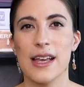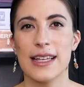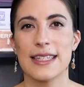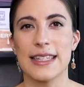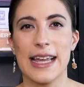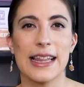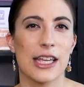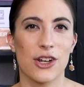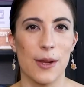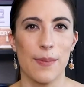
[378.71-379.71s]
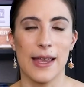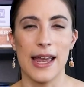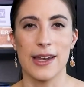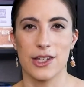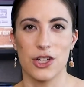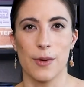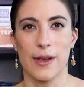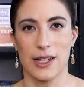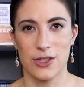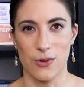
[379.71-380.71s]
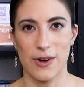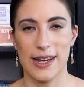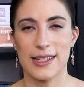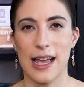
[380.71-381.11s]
slightly creepy and disturbing stories.